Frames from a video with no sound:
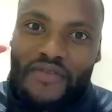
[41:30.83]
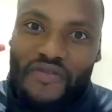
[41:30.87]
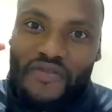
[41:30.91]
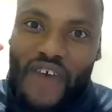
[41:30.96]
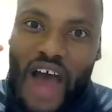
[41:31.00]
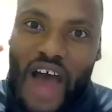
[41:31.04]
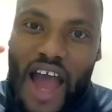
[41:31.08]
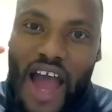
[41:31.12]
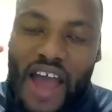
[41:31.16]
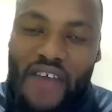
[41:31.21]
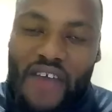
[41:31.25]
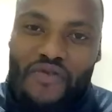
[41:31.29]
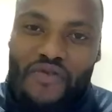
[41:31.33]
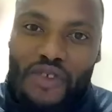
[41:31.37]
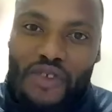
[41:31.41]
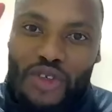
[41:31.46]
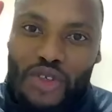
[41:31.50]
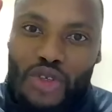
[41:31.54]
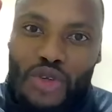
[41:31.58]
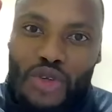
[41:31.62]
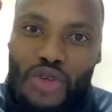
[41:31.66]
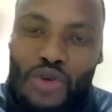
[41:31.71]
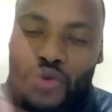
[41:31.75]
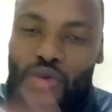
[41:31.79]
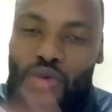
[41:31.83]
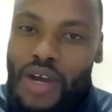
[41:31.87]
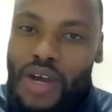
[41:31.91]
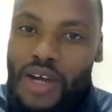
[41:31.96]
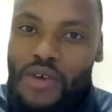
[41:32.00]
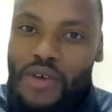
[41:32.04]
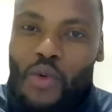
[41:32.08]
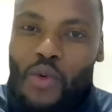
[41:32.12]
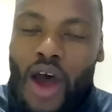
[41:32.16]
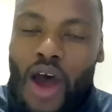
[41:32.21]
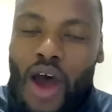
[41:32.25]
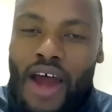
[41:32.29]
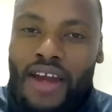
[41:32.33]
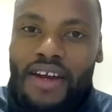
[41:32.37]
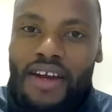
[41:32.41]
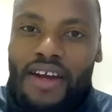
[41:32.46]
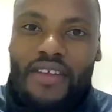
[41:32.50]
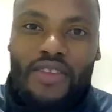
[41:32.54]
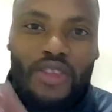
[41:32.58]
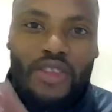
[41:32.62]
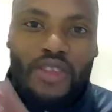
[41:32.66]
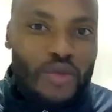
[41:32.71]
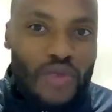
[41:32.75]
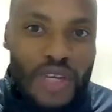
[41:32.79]
five, two, and one,
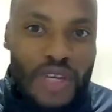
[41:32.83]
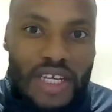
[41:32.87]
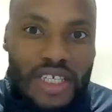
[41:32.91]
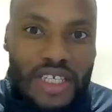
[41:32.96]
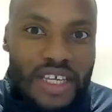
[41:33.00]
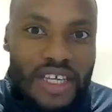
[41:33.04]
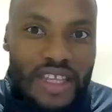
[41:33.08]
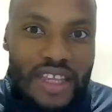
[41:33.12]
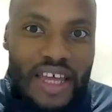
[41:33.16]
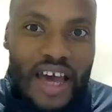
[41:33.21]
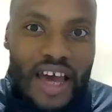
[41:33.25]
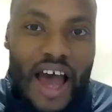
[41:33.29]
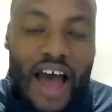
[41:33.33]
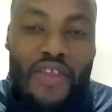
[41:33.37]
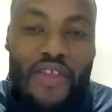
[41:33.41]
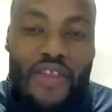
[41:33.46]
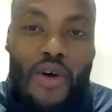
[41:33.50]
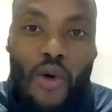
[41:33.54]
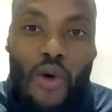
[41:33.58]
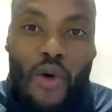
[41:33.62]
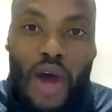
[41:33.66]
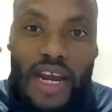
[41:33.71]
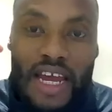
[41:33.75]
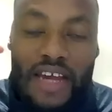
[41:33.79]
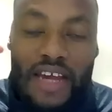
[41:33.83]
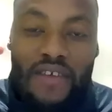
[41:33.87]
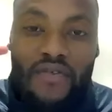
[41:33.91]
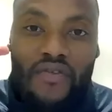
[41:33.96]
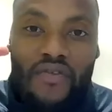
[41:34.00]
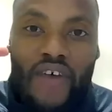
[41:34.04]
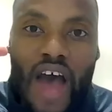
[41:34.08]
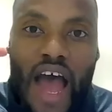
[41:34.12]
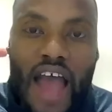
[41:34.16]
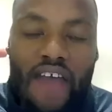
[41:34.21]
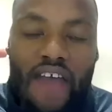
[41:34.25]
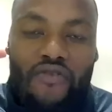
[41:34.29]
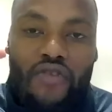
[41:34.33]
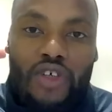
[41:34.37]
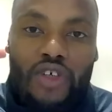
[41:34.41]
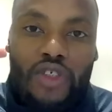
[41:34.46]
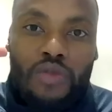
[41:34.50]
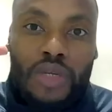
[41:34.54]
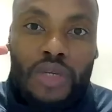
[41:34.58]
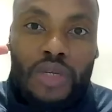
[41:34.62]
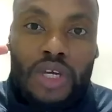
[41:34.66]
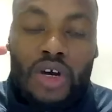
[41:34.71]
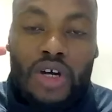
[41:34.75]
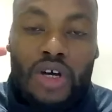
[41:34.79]
the reason the other one had five was
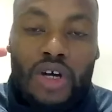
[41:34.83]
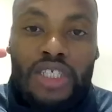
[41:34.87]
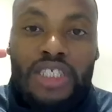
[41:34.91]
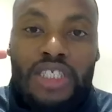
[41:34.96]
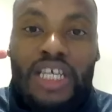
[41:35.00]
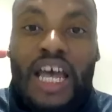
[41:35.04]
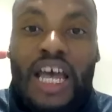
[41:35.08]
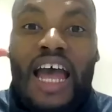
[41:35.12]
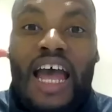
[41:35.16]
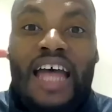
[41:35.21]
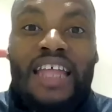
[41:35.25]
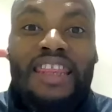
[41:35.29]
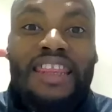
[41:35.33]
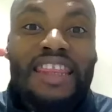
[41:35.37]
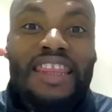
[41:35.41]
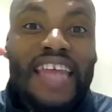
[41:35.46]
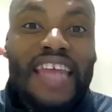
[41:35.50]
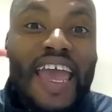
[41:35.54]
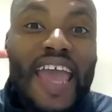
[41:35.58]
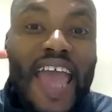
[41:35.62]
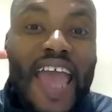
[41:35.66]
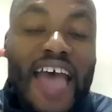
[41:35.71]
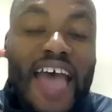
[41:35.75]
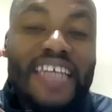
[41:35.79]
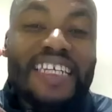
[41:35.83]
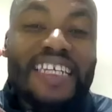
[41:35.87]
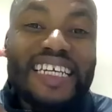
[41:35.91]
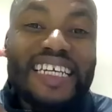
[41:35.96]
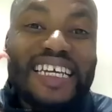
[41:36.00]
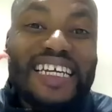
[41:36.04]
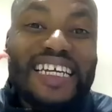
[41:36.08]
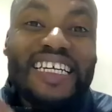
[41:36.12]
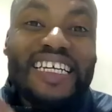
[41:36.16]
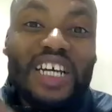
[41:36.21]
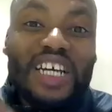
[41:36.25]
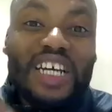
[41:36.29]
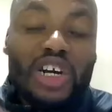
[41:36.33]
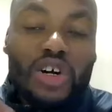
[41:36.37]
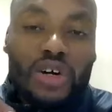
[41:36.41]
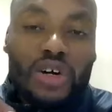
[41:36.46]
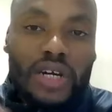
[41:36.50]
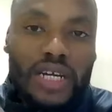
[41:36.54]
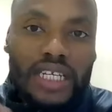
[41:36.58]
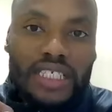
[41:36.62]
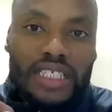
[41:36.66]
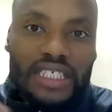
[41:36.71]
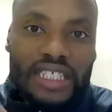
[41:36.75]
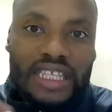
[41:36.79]
because they had
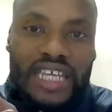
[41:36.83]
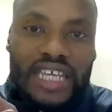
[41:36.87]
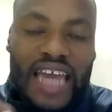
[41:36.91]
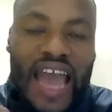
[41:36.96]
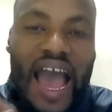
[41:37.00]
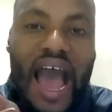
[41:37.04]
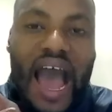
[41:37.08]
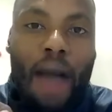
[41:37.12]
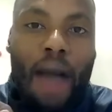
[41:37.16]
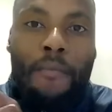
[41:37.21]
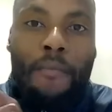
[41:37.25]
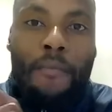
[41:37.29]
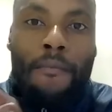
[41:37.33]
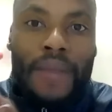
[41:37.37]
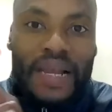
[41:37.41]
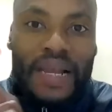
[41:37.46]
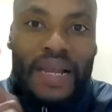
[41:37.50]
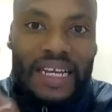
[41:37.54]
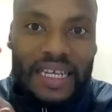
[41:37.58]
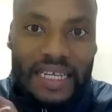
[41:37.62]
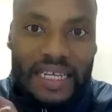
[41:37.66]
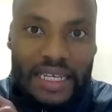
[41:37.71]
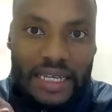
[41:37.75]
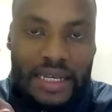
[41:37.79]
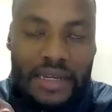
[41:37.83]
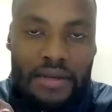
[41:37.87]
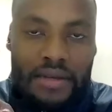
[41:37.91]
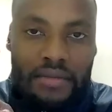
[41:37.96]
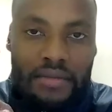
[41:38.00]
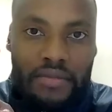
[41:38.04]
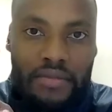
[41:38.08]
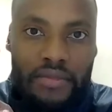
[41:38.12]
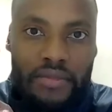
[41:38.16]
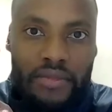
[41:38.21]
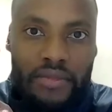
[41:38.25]
increased their ability